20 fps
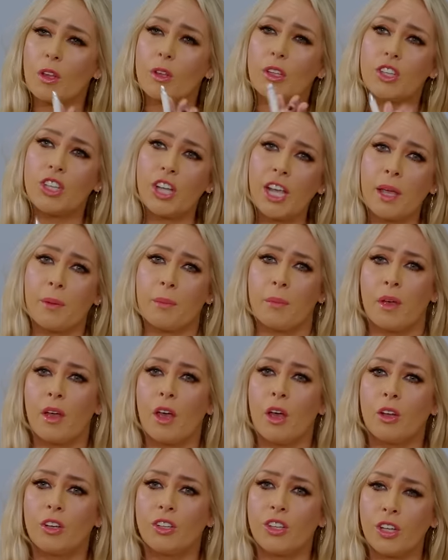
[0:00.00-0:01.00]
Jim,
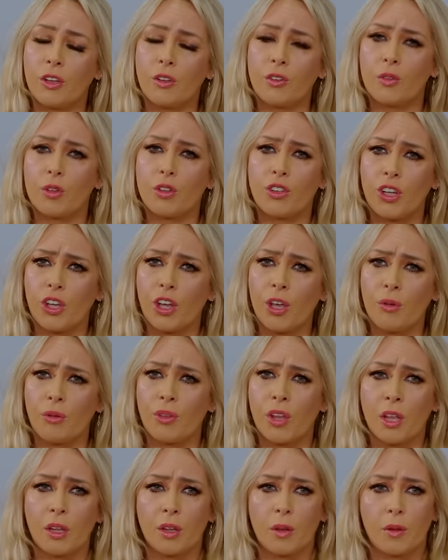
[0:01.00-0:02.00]
do you
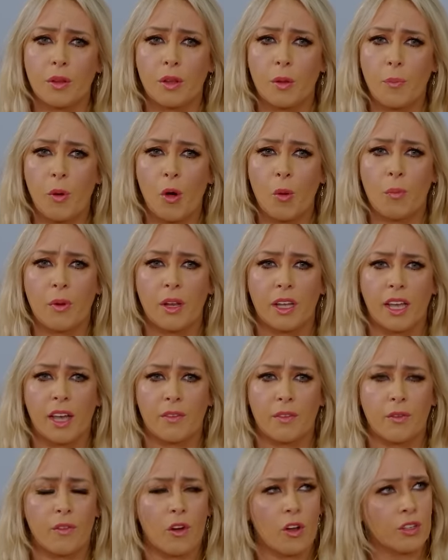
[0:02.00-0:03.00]
think the public have
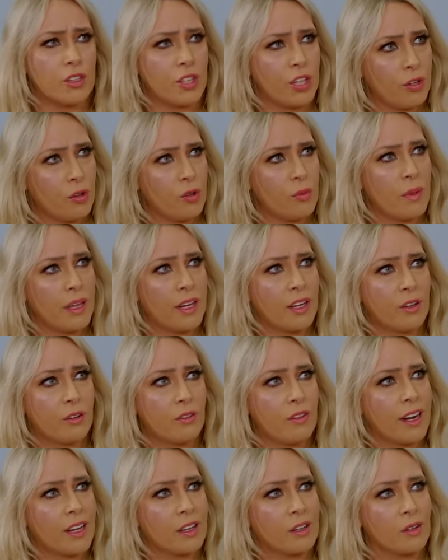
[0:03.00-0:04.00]
a right to your medical
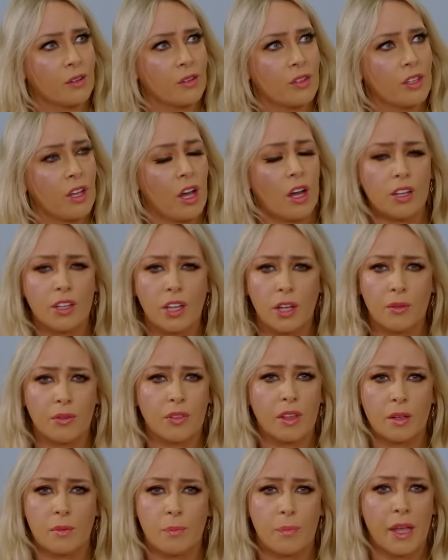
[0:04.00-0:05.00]
records? I don't
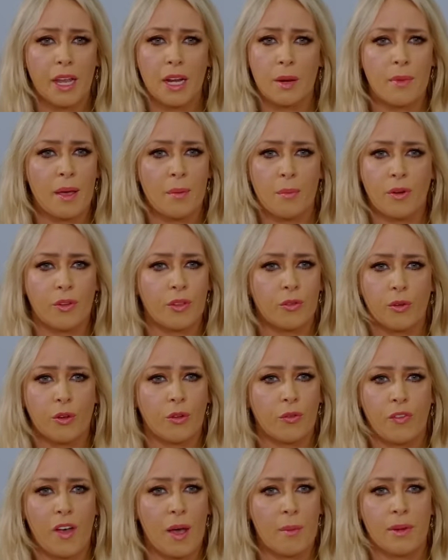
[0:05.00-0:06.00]
think being a member of the royal
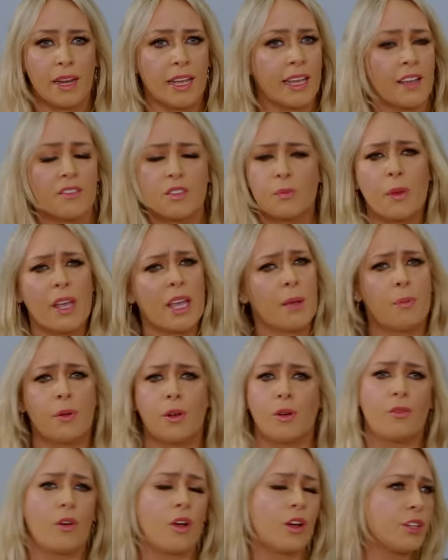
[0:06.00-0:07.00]
family gives people
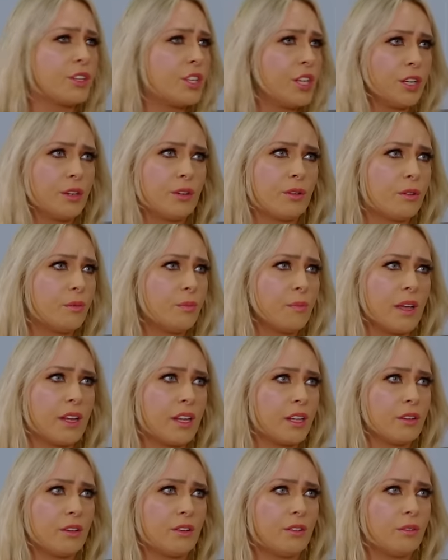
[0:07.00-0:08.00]
a right to your
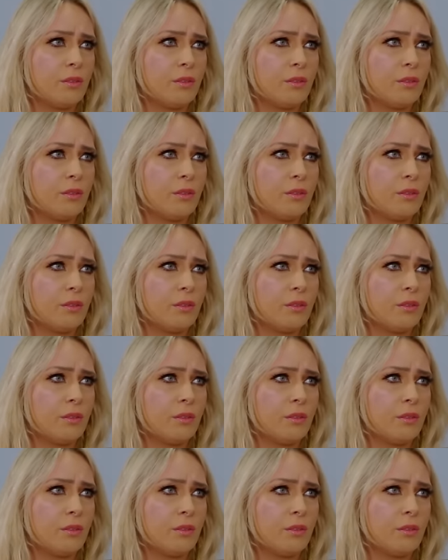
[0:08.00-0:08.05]
medical.